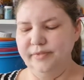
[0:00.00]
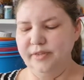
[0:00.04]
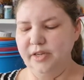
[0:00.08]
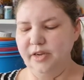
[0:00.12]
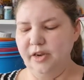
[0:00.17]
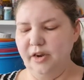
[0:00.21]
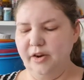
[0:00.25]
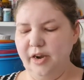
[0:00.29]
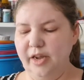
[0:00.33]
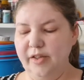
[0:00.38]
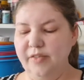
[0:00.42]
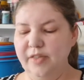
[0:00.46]

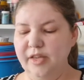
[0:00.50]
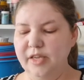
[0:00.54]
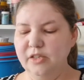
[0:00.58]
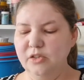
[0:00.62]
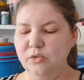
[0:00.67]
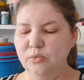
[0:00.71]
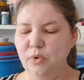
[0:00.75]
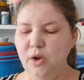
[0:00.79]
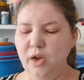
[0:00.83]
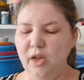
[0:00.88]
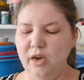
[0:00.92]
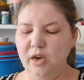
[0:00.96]
All right,
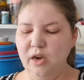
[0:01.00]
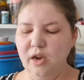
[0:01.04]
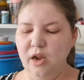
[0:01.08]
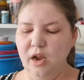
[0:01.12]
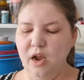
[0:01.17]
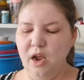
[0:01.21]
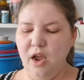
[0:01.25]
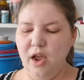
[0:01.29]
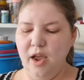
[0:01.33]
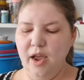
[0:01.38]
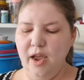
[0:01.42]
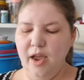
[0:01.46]
this one,
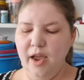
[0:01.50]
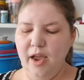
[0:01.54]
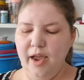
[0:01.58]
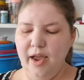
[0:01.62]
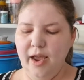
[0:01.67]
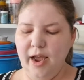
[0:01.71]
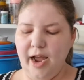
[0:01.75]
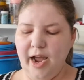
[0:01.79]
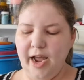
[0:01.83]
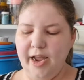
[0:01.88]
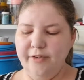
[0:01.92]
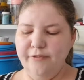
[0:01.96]

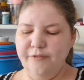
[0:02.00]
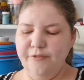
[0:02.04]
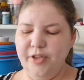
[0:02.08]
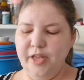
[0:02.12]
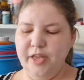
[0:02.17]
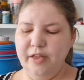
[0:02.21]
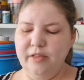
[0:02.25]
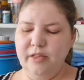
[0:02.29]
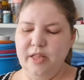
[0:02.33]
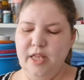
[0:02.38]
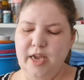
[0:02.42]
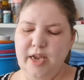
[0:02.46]
I
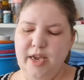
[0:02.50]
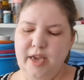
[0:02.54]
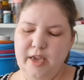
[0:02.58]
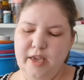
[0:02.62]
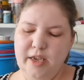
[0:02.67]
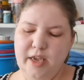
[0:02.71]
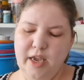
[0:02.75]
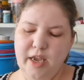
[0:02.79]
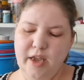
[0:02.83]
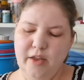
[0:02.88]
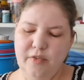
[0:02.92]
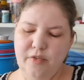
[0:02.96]
feel
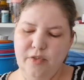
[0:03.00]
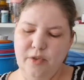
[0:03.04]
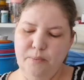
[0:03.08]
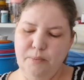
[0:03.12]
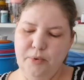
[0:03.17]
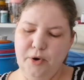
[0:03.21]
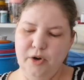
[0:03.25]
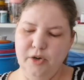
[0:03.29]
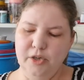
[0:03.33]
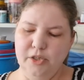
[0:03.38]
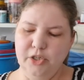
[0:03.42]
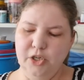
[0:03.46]
like the
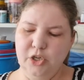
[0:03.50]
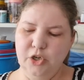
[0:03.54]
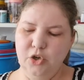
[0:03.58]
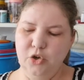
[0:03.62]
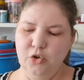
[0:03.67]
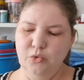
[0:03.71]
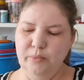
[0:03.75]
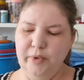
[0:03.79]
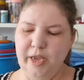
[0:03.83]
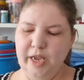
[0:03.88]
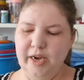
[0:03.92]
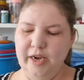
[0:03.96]
person
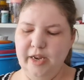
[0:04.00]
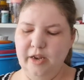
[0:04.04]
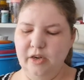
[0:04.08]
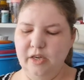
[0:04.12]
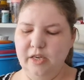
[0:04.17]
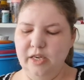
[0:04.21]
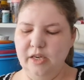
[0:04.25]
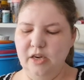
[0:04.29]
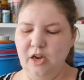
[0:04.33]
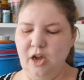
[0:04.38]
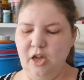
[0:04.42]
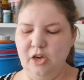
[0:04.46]
who made it
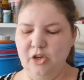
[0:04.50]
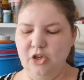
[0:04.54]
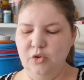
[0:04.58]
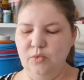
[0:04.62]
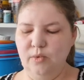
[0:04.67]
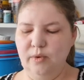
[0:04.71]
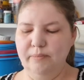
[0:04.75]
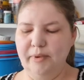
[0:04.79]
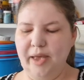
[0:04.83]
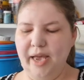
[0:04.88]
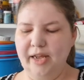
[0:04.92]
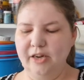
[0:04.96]
did not do
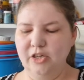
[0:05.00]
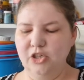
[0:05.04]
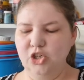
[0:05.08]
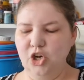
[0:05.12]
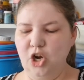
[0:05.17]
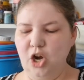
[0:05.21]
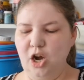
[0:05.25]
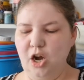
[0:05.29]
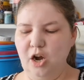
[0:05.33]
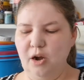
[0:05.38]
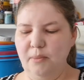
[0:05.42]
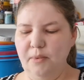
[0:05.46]
a bad
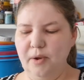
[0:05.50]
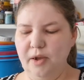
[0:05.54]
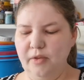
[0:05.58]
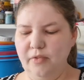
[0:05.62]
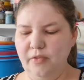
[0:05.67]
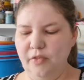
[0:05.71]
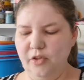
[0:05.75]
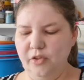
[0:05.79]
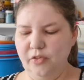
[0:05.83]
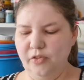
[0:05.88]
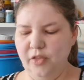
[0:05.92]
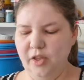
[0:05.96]
job.
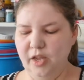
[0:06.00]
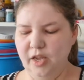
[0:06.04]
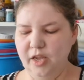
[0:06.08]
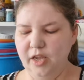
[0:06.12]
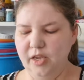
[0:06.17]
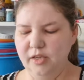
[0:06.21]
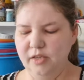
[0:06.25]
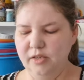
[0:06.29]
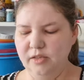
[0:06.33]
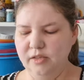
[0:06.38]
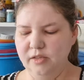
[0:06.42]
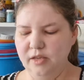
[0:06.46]
The thing
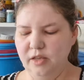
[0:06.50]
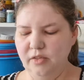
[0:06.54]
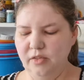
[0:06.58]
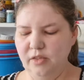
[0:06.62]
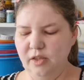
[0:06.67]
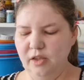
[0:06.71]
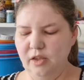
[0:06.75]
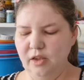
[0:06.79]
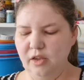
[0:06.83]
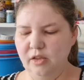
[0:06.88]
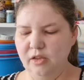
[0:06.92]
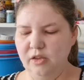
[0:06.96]
is,
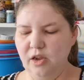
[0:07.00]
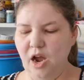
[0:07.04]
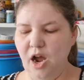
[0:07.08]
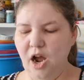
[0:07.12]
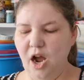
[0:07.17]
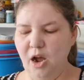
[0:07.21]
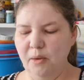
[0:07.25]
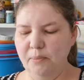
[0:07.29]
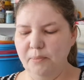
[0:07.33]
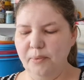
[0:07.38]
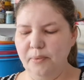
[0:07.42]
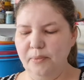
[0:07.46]
the
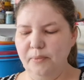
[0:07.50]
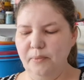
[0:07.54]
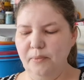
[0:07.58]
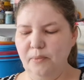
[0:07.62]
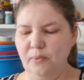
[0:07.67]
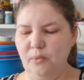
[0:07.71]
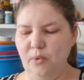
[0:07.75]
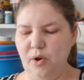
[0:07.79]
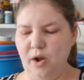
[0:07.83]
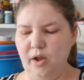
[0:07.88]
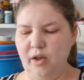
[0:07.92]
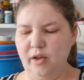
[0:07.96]
top
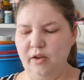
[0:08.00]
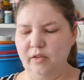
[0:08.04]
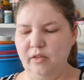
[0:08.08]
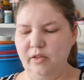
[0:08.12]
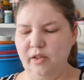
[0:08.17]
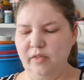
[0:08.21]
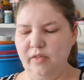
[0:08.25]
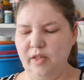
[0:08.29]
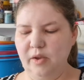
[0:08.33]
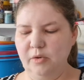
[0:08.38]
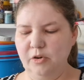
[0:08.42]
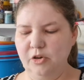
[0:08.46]
one
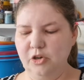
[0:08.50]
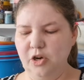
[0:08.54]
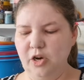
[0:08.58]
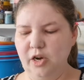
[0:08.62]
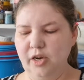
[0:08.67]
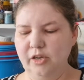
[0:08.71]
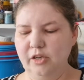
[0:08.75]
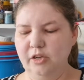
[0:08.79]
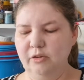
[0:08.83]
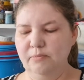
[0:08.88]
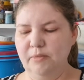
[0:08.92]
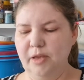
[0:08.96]
that they were
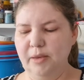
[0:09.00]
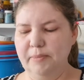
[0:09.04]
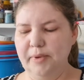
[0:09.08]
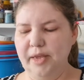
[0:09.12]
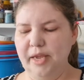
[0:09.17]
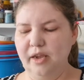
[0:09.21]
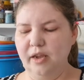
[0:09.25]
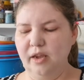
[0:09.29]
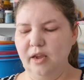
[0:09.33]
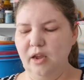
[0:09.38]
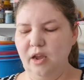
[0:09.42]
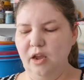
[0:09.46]
trying to
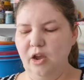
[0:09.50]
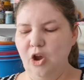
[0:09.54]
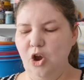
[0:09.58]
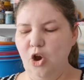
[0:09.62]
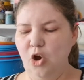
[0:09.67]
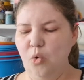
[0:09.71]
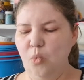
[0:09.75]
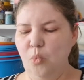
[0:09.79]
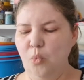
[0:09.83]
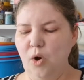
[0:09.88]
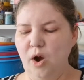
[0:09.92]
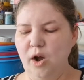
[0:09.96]
mimic
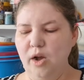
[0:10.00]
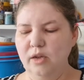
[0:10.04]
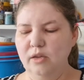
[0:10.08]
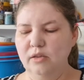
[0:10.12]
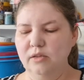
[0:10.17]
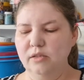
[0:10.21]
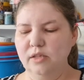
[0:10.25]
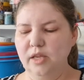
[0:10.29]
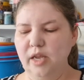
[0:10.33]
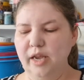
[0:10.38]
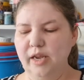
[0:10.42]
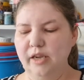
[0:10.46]

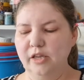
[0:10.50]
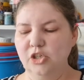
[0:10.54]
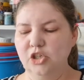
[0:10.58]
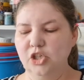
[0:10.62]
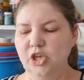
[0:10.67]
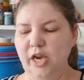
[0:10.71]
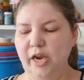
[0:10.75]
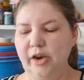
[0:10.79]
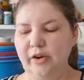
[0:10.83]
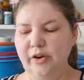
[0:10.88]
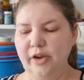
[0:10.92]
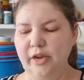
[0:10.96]
was a
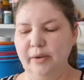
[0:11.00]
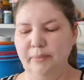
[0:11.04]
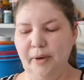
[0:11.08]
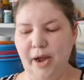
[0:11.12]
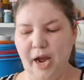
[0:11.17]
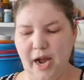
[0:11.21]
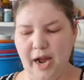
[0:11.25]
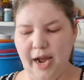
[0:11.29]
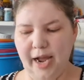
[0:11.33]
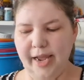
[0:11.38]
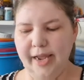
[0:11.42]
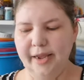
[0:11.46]
cherry
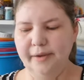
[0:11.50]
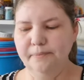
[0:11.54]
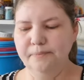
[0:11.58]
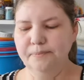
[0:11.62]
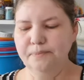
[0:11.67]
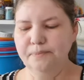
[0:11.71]
pie